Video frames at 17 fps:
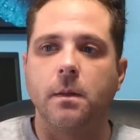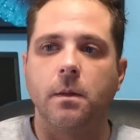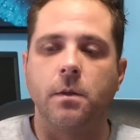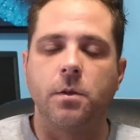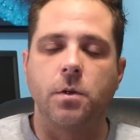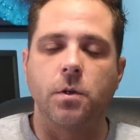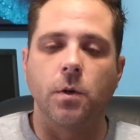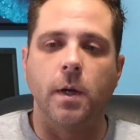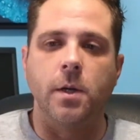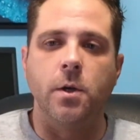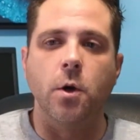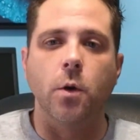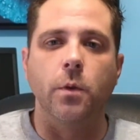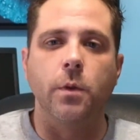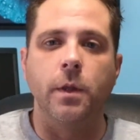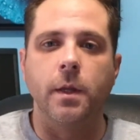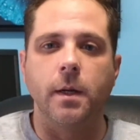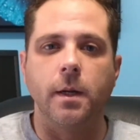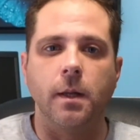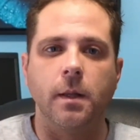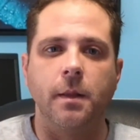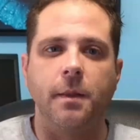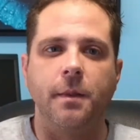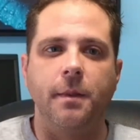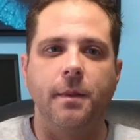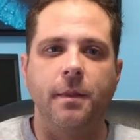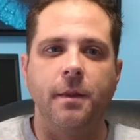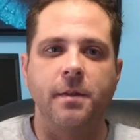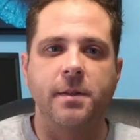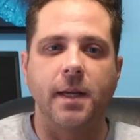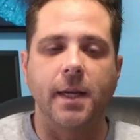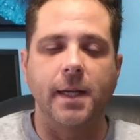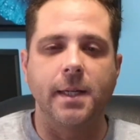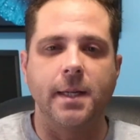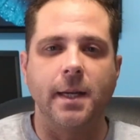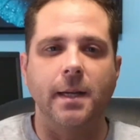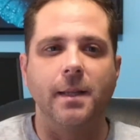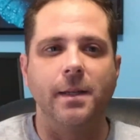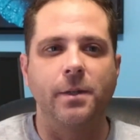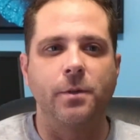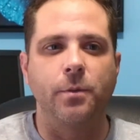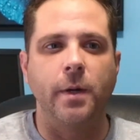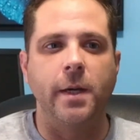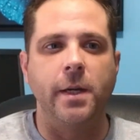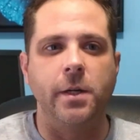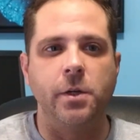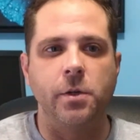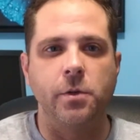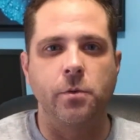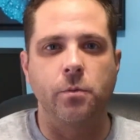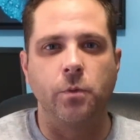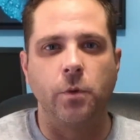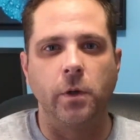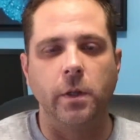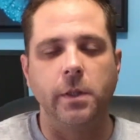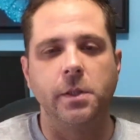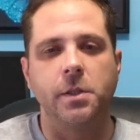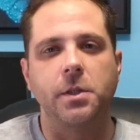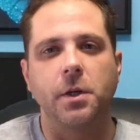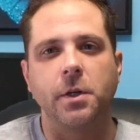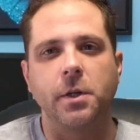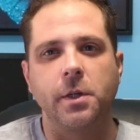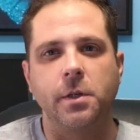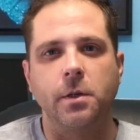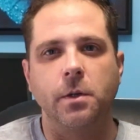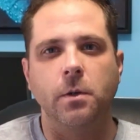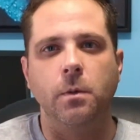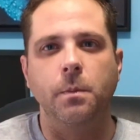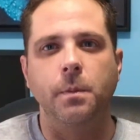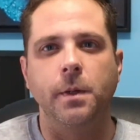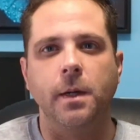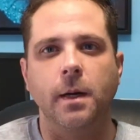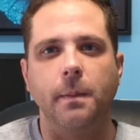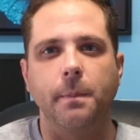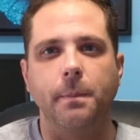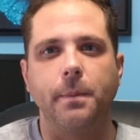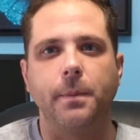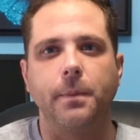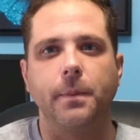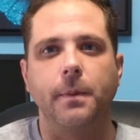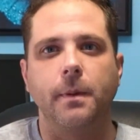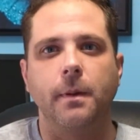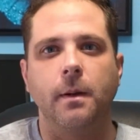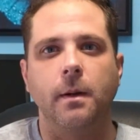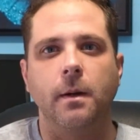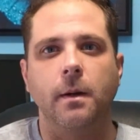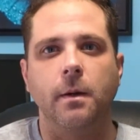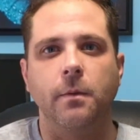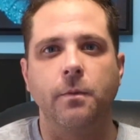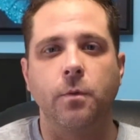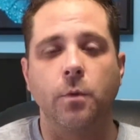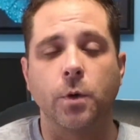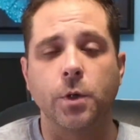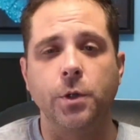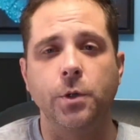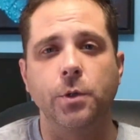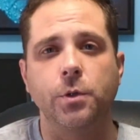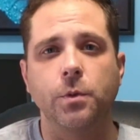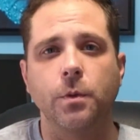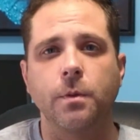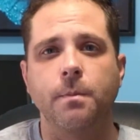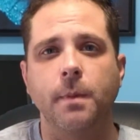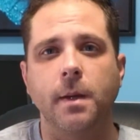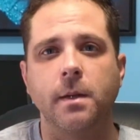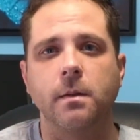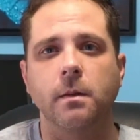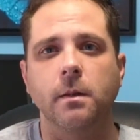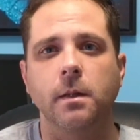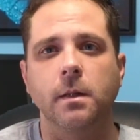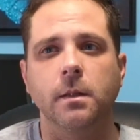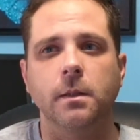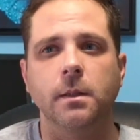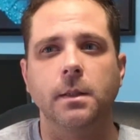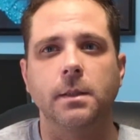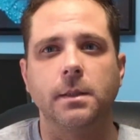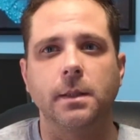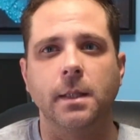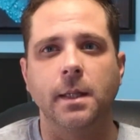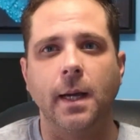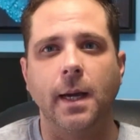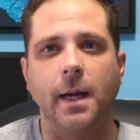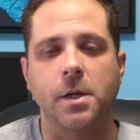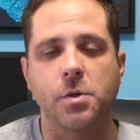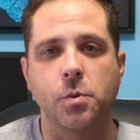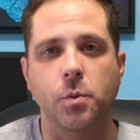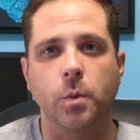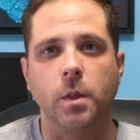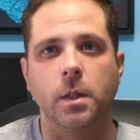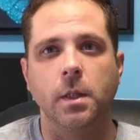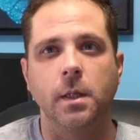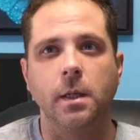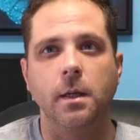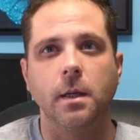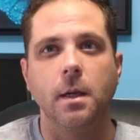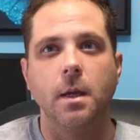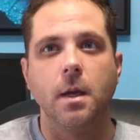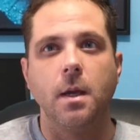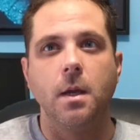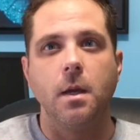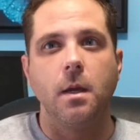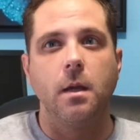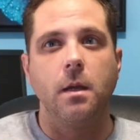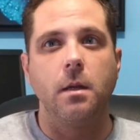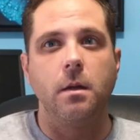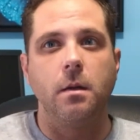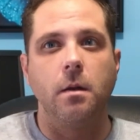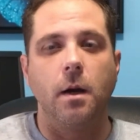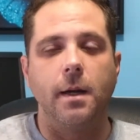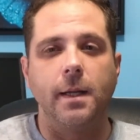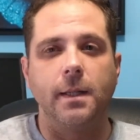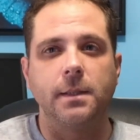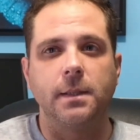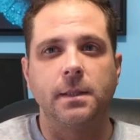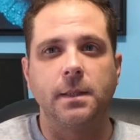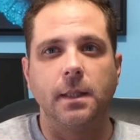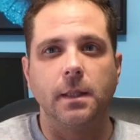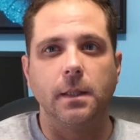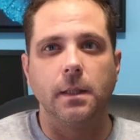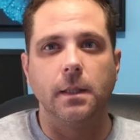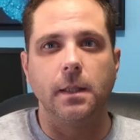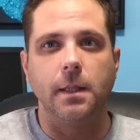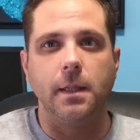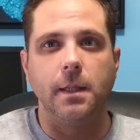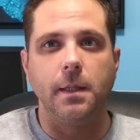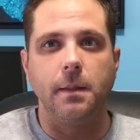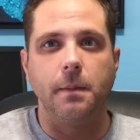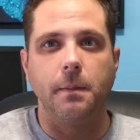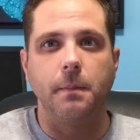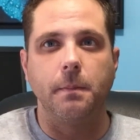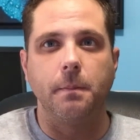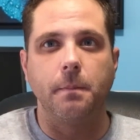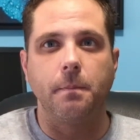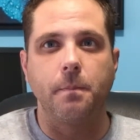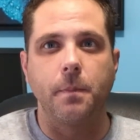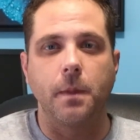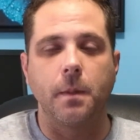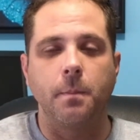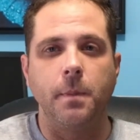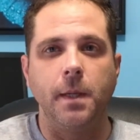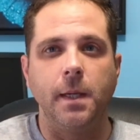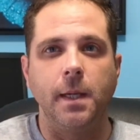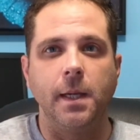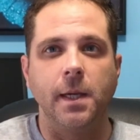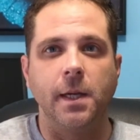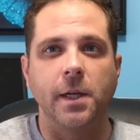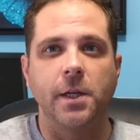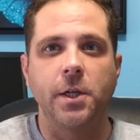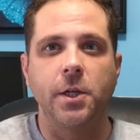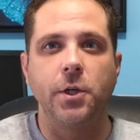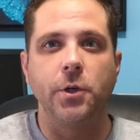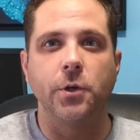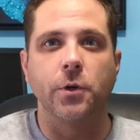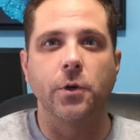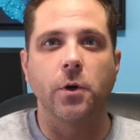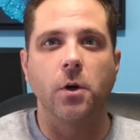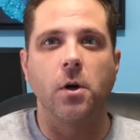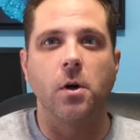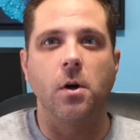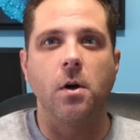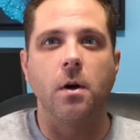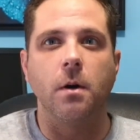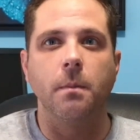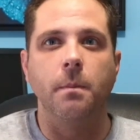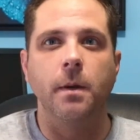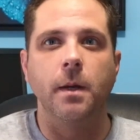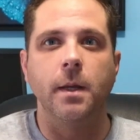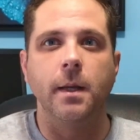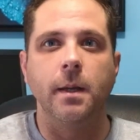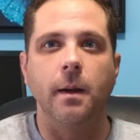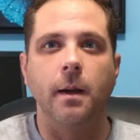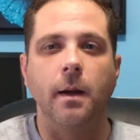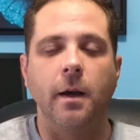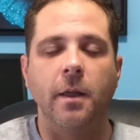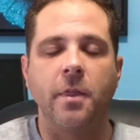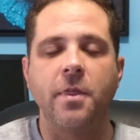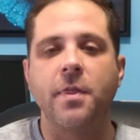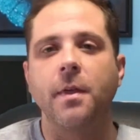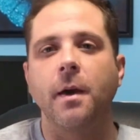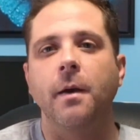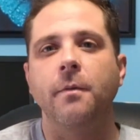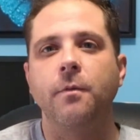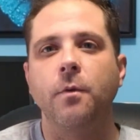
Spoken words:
So I know that the psychedelic range is really starting to open up for use with mental illness, and actually not necessarily being a cure-all, but a